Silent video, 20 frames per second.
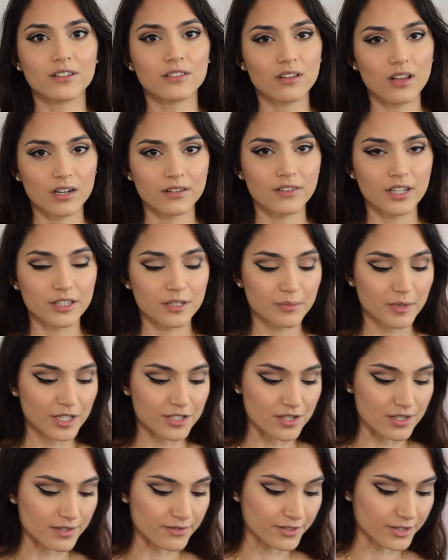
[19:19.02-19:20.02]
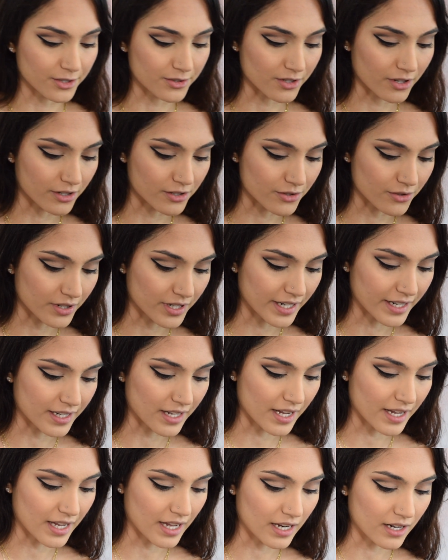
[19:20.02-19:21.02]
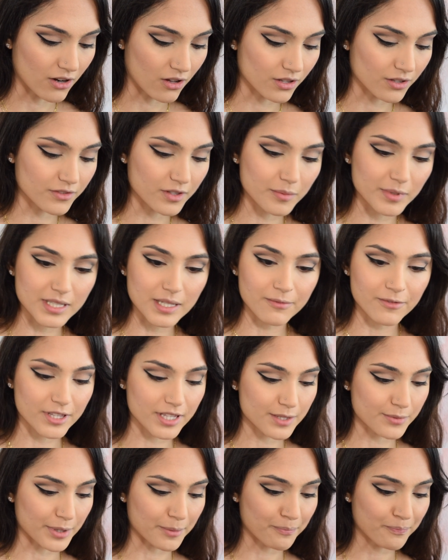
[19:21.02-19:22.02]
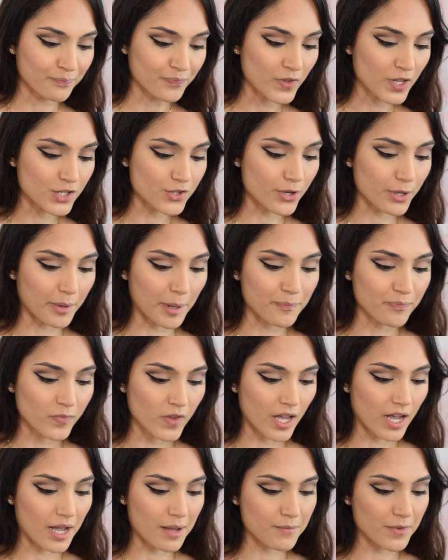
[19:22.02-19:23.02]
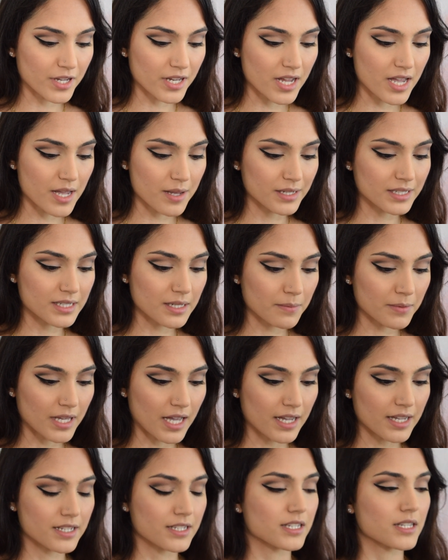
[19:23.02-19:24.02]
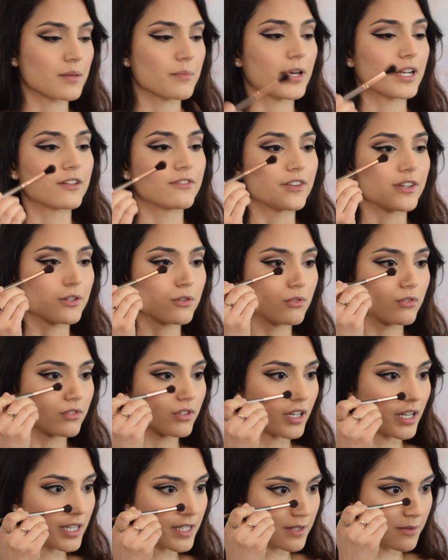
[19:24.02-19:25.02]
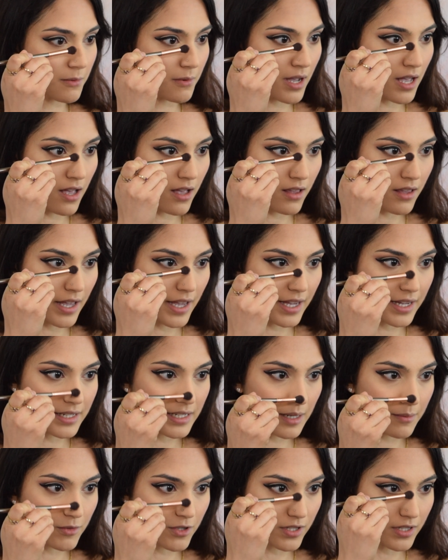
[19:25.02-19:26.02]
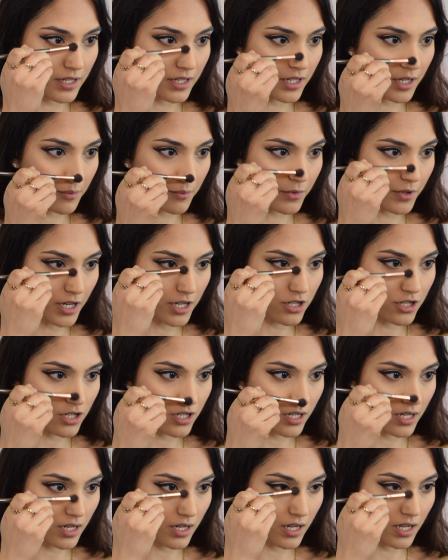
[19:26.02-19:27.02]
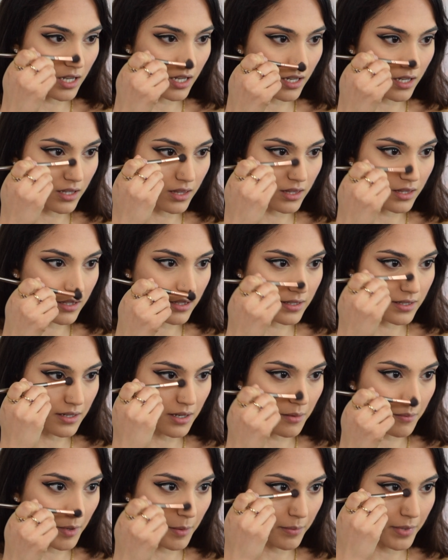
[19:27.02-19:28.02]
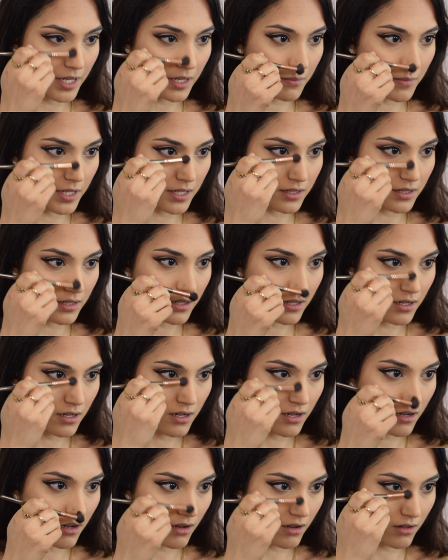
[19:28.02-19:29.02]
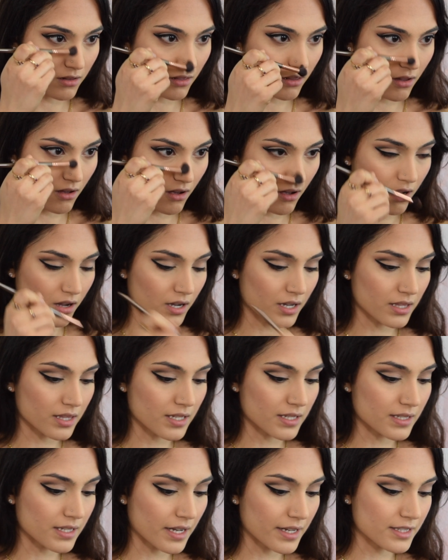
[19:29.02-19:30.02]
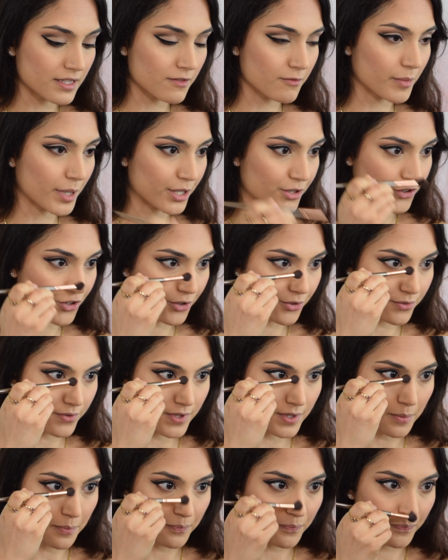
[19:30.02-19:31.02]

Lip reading: a lot of other brushes for nose contour, and I hate all of them except for this one. So anyway, I'm gonna dip that into the Benefit Hoola as well, and I'm just gonna brush some pigment along the sides of my nose,